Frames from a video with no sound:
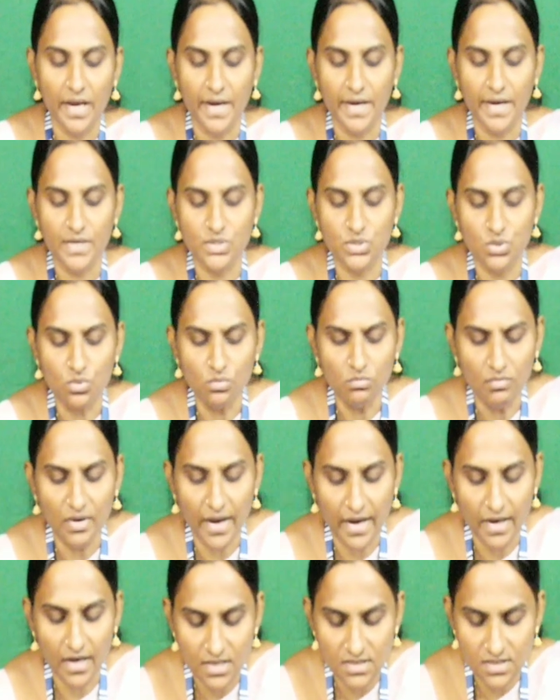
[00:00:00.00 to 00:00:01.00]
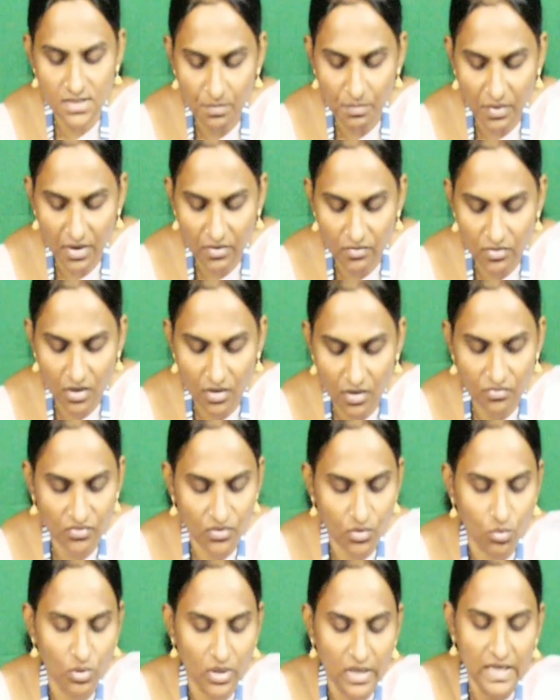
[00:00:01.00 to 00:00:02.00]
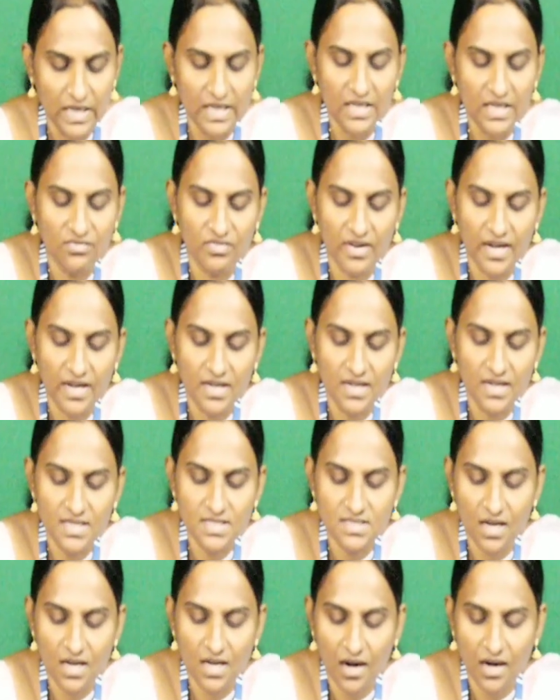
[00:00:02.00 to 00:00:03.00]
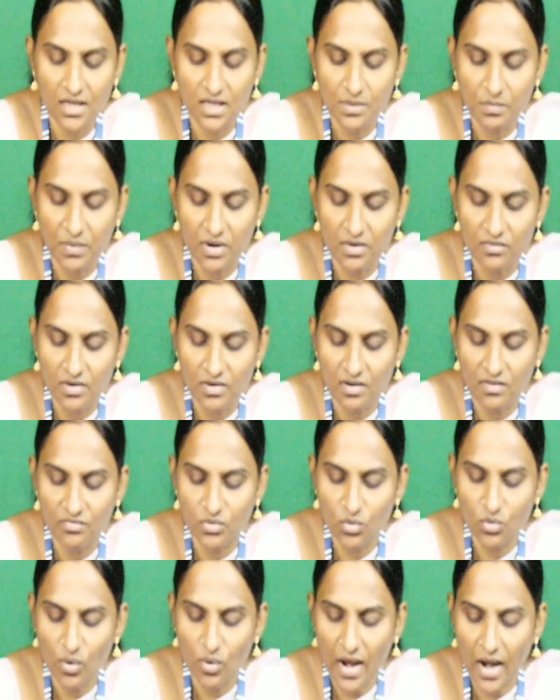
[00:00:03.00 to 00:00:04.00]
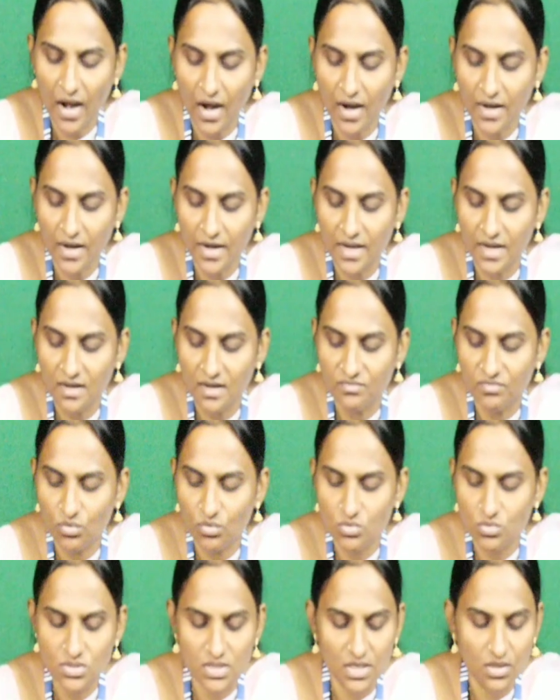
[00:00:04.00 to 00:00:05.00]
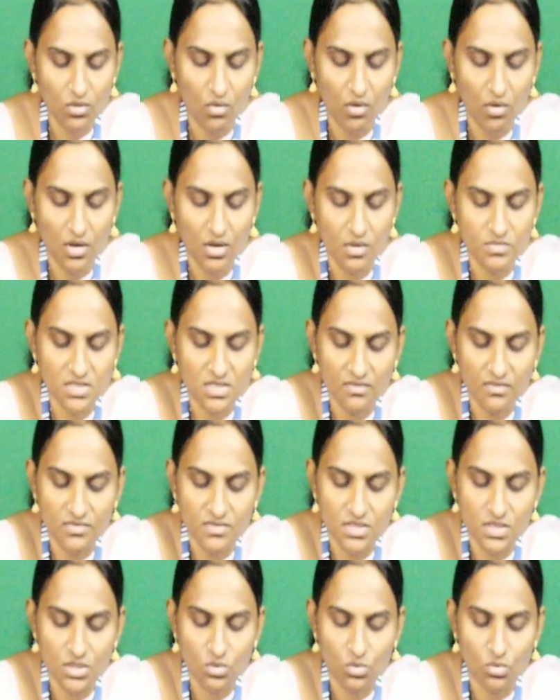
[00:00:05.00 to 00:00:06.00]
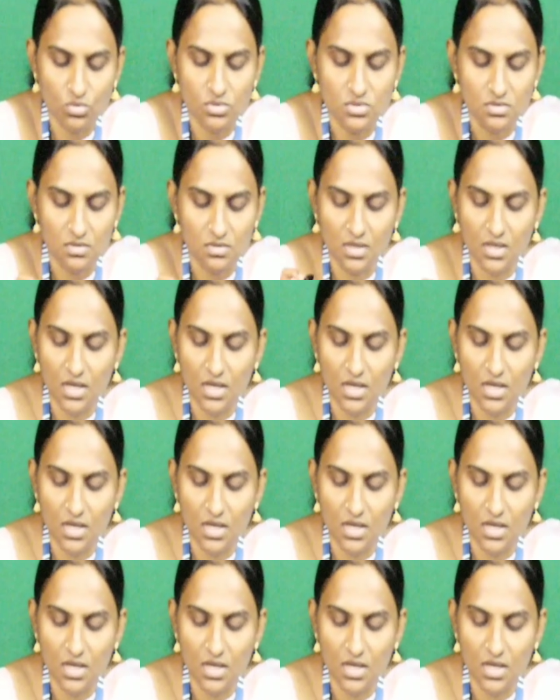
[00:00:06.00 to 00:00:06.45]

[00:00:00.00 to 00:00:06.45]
Assume n is a power of 2. If n is not a power of 2, add enough rows and columns of zeros.